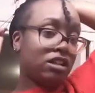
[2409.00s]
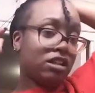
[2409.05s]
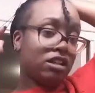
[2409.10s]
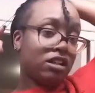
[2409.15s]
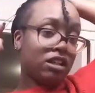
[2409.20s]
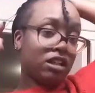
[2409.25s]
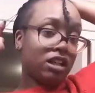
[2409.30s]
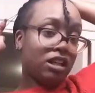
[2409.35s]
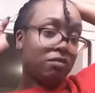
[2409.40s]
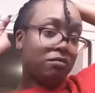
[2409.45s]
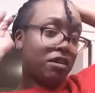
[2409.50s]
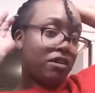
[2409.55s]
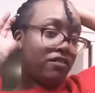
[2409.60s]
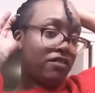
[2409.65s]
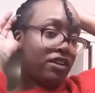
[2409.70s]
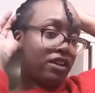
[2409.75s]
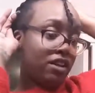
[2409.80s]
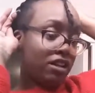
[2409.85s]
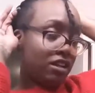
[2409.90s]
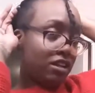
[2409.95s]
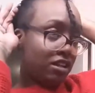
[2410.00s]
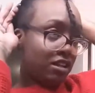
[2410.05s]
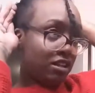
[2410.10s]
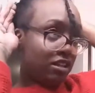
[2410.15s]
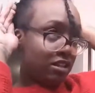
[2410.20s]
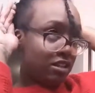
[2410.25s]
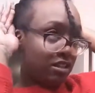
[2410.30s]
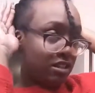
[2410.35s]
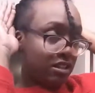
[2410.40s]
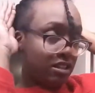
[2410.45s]
And I keep my finger in
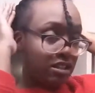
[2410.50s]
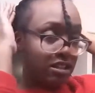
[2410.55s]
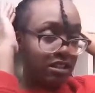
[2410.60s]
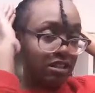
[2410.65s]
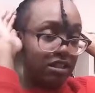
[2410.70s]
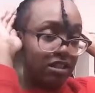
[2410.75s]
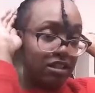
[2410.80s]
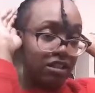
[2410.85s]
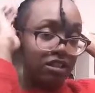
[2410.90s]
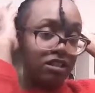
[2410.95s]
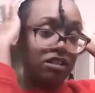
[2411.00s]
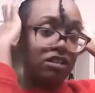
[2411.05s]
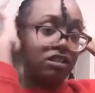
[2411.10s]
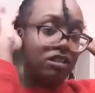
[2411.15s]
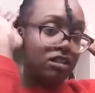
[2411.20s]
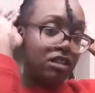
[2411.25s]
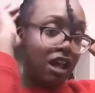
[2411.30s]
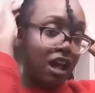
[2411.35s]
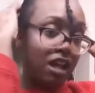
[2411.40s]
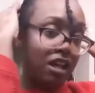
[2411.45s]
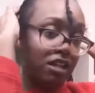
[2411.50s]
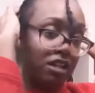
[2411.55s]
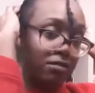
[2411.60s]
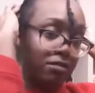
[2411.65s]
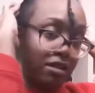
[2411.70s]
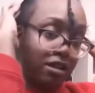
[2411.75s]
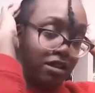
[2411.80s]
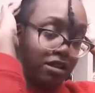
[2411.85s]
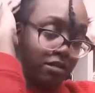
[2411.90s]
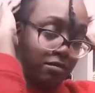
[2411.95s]
there until it's tight as
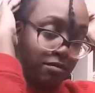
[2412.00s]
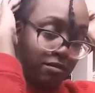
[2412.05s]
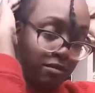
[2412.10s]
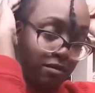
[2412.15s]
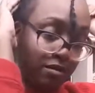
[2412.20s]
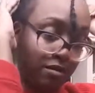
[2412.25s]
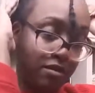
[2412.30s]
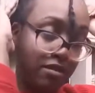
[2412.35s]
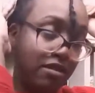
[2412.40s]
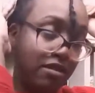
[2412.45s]
possible.